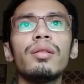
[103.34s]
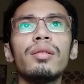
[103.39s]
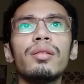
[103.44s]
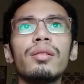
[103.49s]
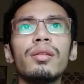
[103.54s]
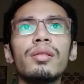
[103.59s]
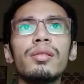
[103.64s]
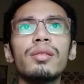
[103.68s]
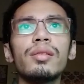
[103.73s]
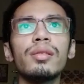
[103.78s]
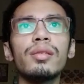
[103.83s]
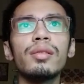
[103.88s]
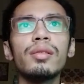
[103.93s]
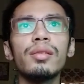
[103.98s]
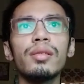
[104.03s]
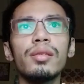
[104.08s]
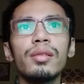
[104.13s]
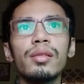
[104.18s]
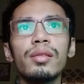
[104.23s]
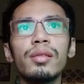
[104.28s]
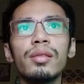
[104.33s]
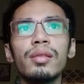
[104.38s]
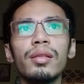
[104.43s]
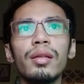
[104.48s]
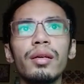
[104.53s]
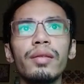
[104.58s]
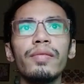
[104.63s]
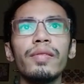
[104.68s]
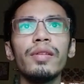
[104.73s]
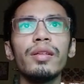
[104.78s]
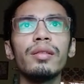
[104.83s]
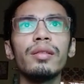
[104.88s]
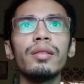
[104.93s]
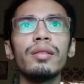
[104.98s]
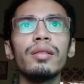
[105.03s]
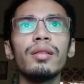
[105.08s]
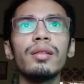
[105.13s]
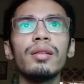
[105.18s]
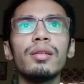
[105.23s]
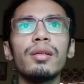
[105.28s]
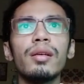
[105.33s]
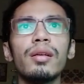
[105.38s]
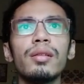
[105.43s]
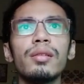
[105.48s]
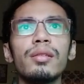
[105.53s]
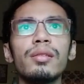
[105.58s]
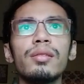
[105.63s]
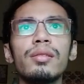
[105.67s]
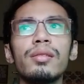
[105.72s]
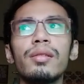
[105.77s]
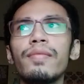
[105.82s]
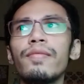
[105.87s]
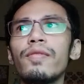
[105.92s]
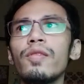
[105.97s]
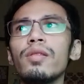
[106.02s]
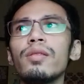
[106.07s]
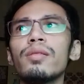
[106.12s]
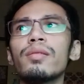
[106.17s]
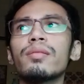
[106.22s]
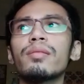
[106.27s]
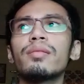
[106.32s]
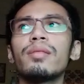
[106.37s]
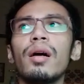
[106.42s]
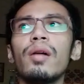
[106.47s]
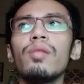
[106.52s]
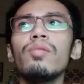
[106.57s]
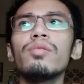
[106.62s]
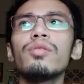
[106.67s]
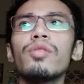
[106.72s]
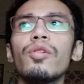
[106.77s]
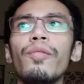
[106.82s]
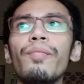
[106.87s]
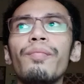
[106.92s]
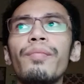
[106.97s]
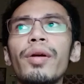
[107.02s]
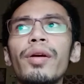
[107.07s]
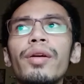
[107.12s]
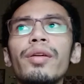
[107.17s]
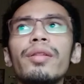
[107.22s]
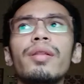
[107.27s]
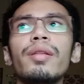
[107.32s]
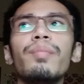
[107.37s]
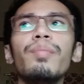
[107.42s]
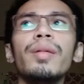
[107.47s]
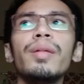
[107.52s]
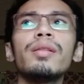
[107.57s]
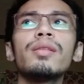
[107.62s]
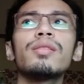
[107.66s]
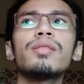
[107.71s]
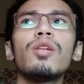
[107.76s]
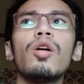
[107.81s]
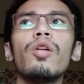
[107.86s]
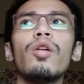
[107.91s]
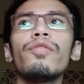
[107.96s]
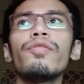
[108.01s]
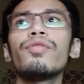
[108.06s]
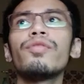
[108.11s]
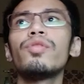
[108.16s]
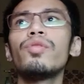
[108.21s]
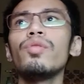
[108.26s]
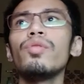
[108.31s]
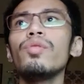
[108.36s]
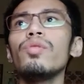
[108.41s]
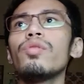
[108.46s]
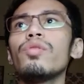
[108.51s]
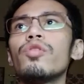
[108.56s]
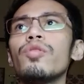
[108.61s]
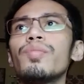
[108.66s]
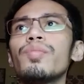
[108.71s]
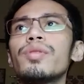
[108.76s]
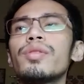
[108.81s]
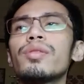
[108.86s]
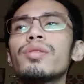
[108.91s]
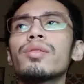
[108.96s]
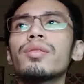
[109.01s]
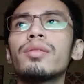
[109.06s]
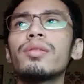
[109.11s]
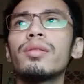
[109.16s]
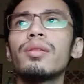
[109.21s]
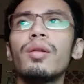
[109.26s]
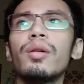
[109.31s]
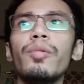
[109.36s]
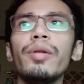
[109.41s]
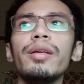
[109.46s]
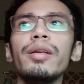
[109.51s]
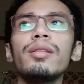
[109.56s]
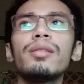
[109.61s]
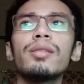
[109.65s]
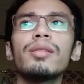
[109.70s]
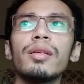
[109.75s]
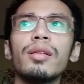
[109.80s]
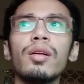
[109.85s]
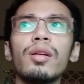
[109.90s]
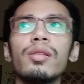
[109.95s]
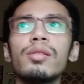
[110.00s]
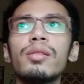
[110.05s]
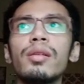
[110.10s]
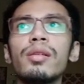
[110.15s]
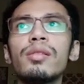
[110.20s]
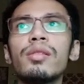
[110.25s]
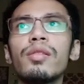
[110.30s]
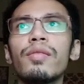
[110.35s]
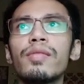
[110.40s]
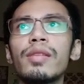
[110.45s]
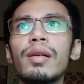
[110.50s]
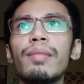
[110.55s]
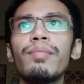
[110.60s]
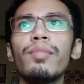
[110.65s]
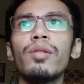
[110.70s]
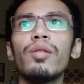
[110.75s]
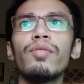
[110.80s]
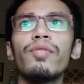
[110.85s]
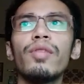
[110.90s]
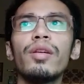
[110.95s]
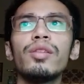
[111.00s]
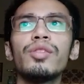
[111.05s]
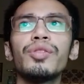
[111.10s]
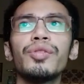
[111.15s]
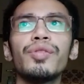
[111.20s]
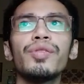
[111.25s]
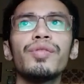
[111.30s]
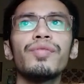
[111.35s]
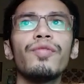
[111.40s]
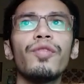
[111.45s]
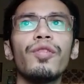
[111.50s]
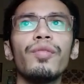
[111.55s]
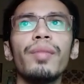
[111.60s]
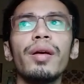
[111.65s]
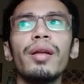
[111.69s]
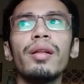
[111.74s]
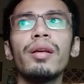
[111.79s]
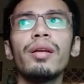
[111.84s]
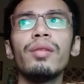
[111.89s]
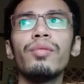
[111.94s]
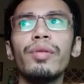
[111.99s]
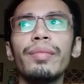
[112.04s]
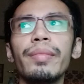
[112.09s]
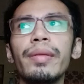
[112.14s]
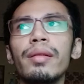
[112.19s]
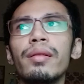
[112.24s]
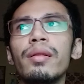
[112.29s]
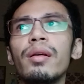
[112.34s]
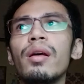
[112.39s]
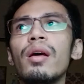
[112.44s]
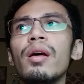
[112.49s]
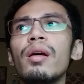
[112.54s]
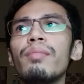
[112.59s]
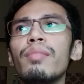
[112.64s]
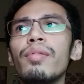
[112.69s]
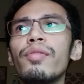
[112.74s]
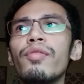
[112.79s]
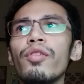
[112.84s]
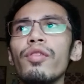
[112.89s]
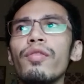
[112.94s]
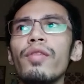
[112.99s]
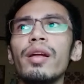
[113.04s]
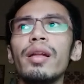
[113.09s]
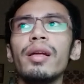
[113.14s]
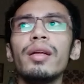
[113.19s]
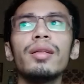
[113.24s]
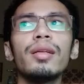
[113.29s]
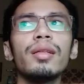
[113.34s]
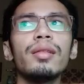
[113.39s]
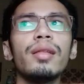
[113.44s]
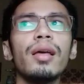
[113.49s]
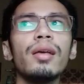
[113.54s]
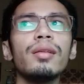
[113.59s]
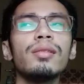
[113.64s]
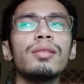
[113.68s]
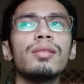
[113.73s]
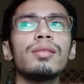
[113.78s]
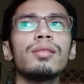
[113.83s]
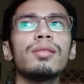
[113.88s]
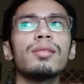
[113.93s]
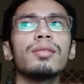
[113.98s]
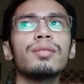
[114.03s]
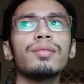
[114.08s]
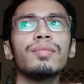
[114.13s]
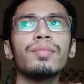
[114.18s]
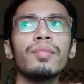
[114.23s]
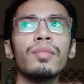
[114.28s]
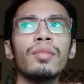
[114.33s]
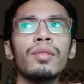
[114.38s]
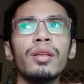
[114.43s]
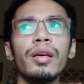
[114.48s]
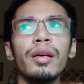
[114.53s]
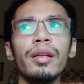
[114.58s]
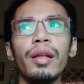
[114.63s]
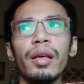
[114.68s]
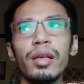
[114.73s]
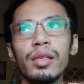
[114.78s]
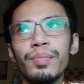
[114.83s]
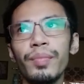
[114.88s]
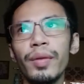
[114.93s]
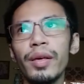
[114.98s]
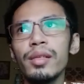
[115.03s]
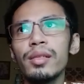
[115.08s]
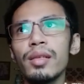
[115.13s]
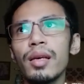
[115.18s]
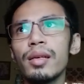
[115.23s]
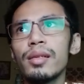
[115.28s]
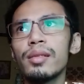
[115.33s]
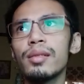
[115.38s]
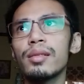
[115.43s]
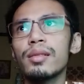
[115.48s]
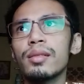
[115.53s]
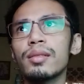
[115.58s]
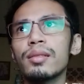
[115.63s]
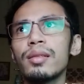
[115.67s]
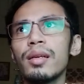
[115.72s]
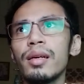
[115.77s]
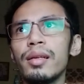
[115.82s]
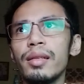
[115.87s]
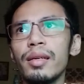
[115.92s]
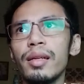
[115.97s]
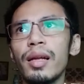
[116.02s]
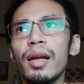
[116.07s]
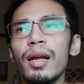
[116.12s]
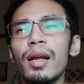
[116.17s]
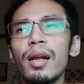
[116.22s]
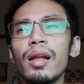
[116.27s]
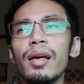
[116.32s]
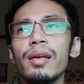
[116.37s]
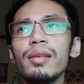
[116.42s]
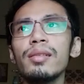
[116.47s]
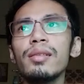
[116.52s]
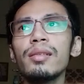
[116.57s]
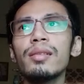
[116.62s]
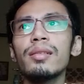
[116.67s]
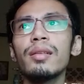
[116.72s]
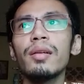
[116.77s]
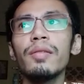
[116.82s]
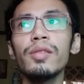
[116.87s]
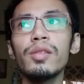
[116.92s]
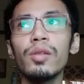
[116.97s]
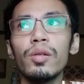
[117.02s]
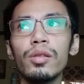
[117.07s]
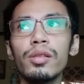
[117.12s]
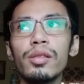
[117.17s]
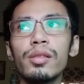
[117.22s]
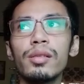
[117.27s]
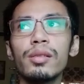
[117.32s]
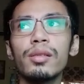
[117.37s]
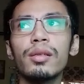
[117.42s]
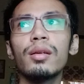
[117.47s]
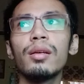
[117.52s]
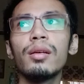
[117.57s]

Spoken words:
let's leave it as default. Now to compare the means of two groups, the weights in ounces of sample of running shoes for men and women. Before running the test in SPSS and then analyze the results,